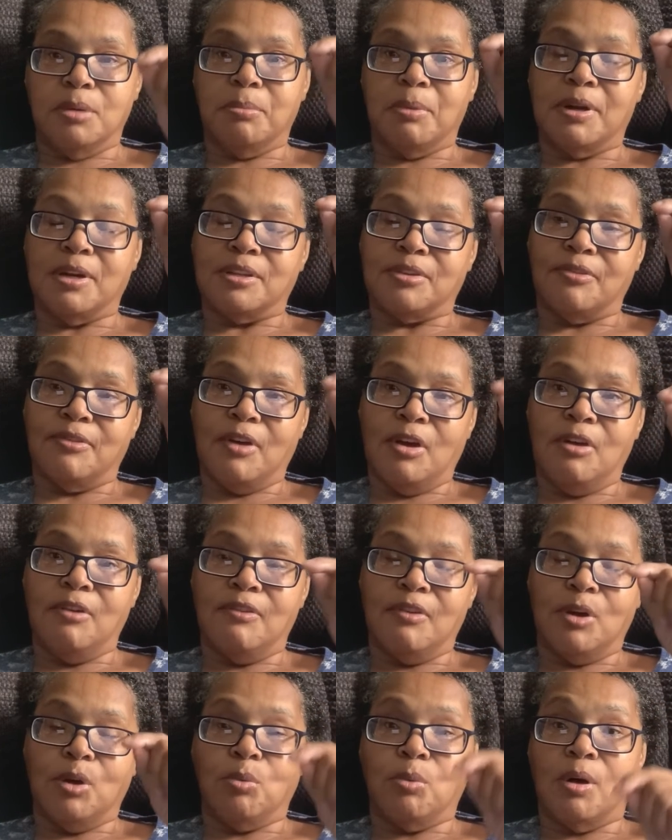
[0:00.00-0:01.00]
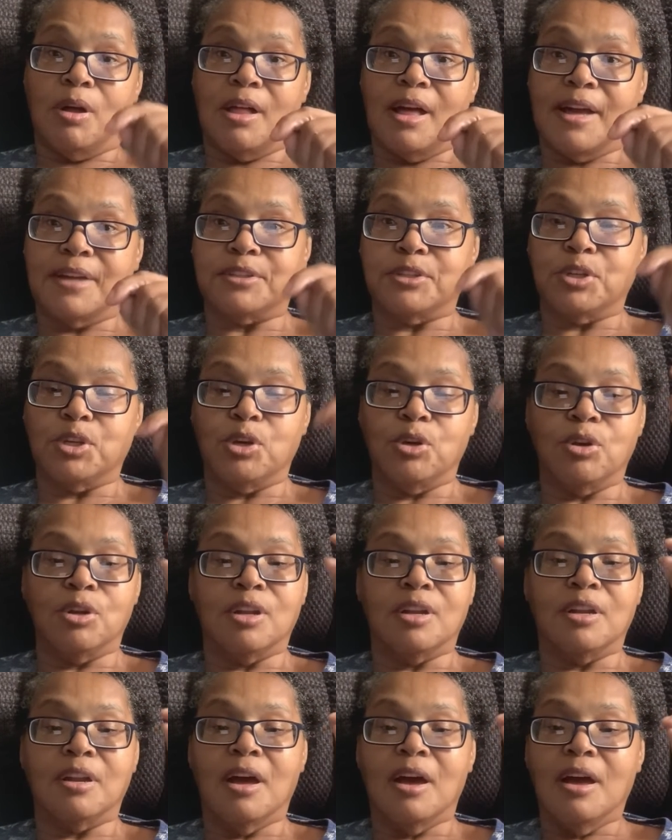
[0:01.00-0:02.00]
but it's very, very well
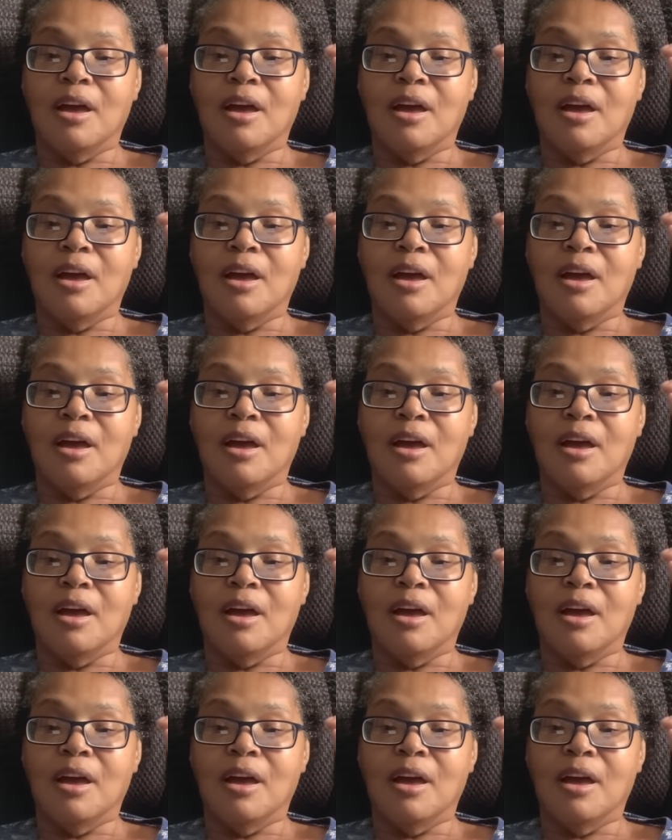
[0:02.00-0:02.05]
executed.